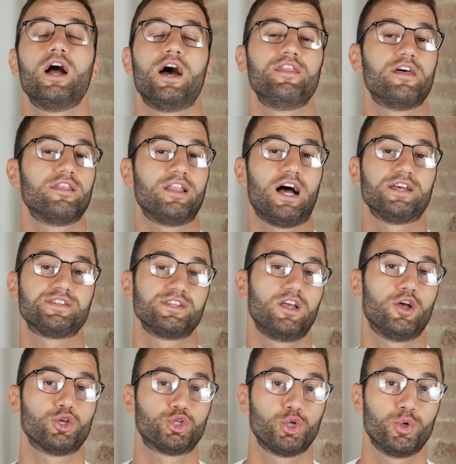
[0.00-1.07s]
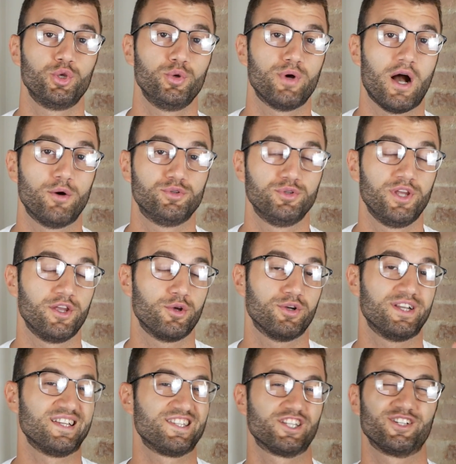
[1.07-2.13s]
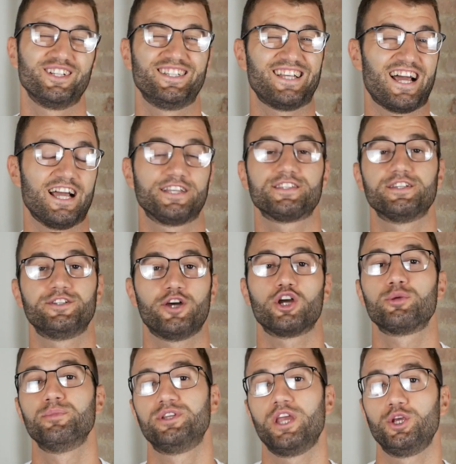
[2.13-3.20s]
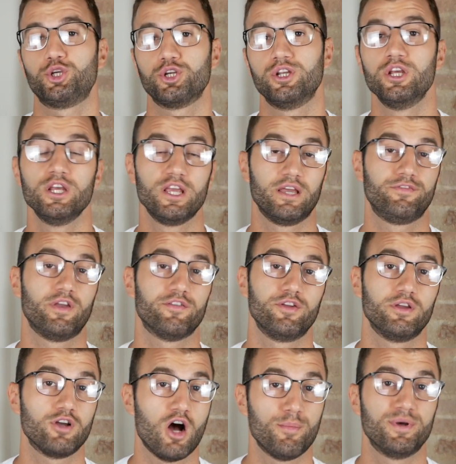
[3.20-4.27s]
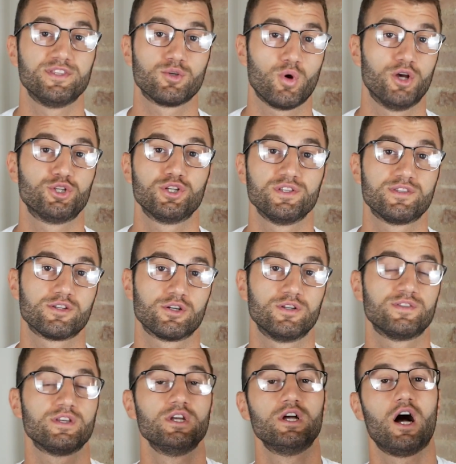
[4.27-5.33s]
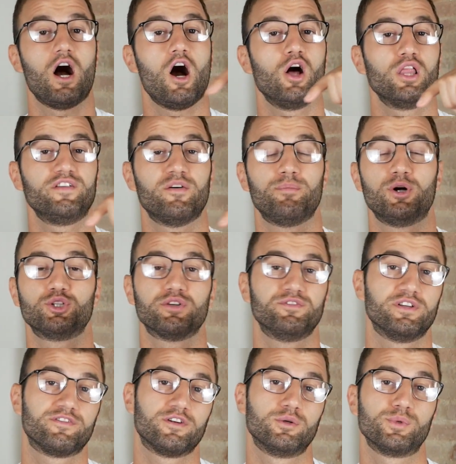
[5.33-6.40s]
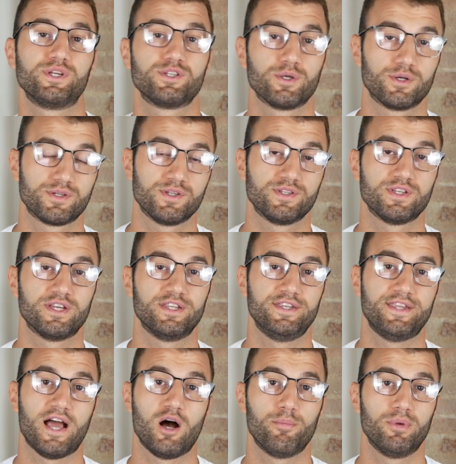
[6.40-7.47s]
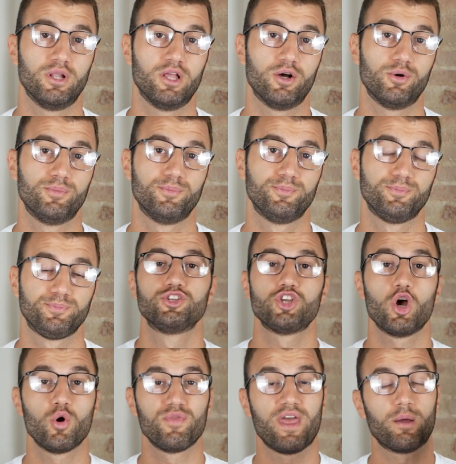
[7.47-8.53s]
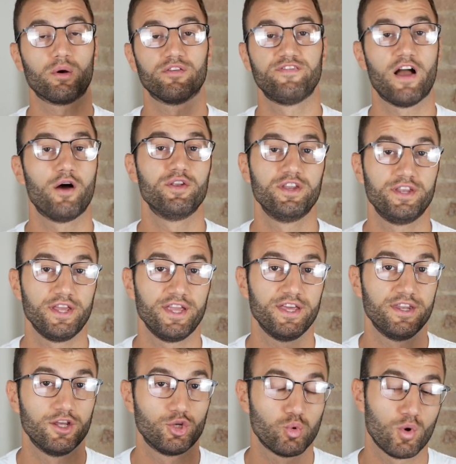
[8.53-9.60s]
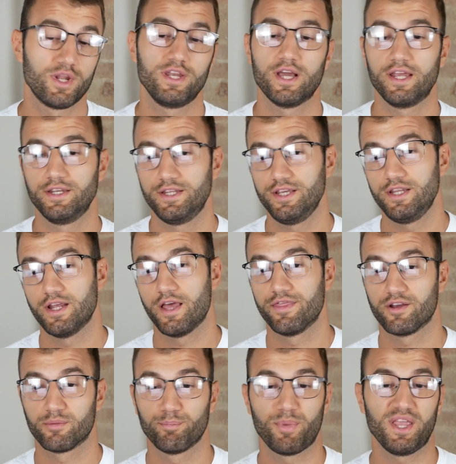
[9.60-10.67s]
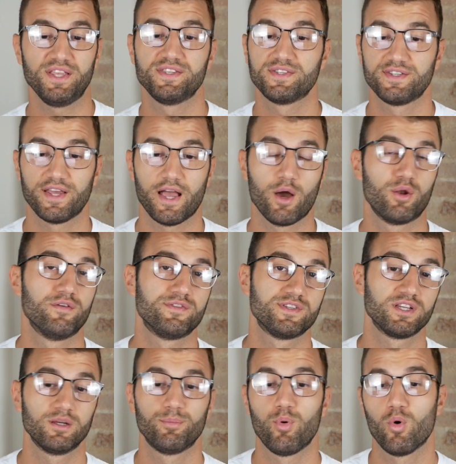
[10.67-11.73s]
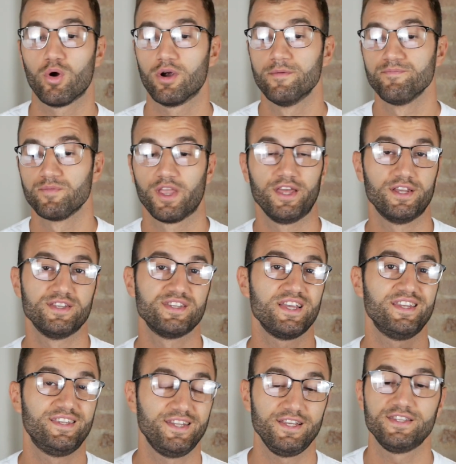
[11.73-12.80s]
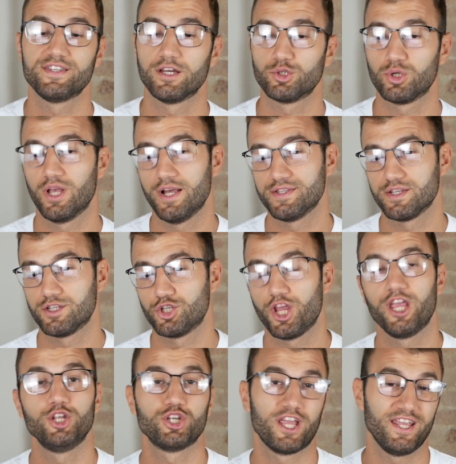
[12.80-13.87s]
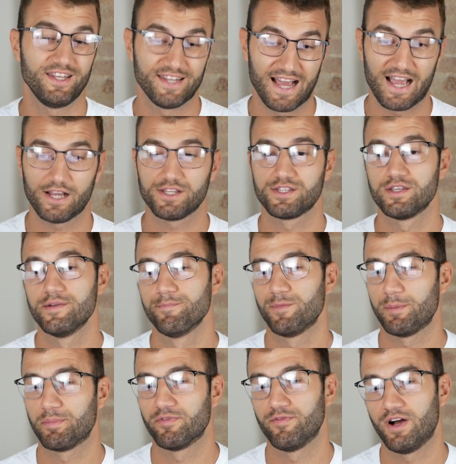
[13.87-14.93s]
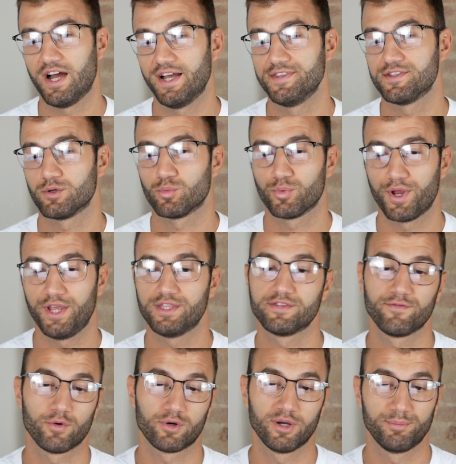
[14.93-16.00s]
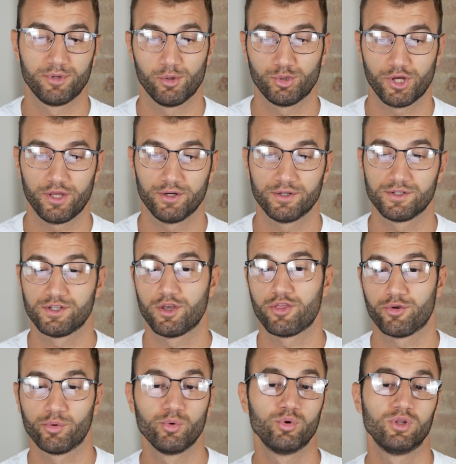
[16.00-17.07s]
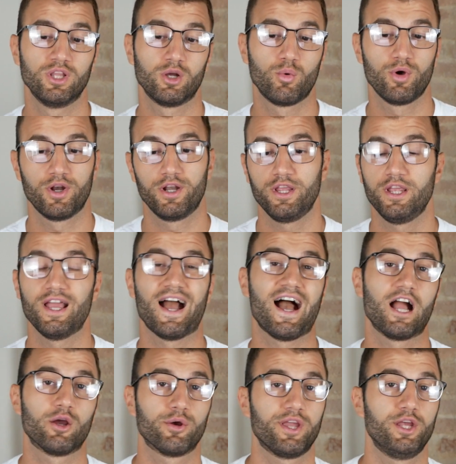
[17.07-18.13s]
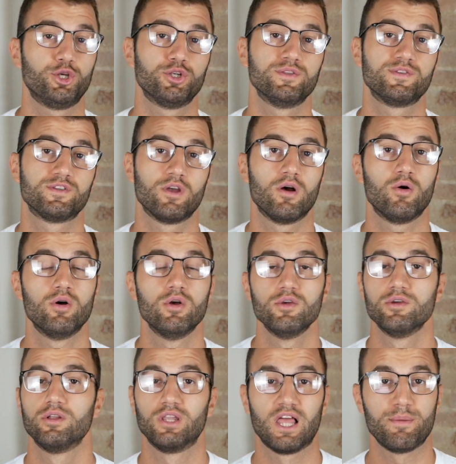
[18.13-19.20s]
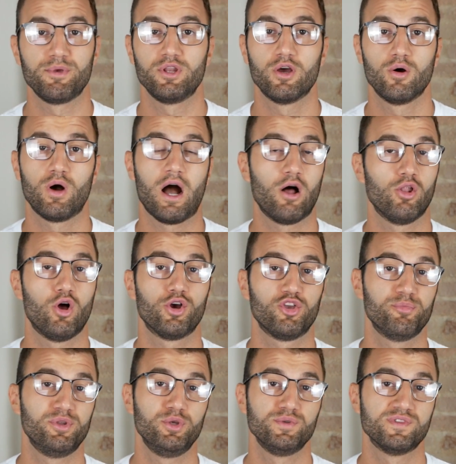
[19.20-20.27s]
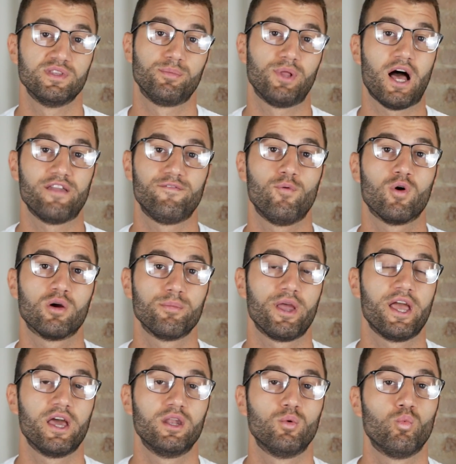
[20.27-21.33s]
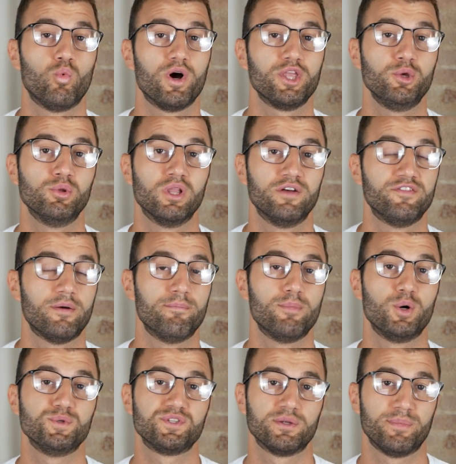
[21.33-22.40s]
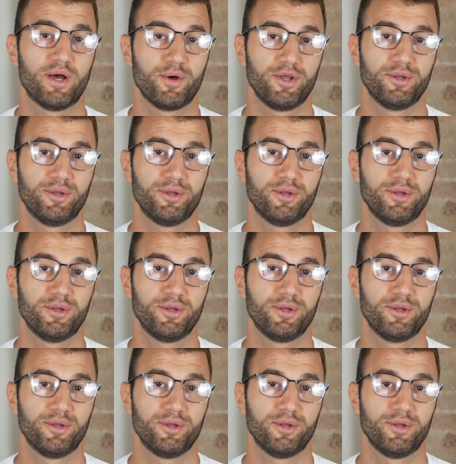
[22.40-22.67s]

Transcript: and then lastly I'll show you how to get your necessary tax documentation. If you have any comments, questions, concerns, I'll leave a bunch of different resources down below. So they were founded in 2019 and they're based out of Singapore. It is a decentralized exchange, a DEX that provides rates for crypto traders through liquidity aggregation. So let me know how long you've been using the platform and what you love most about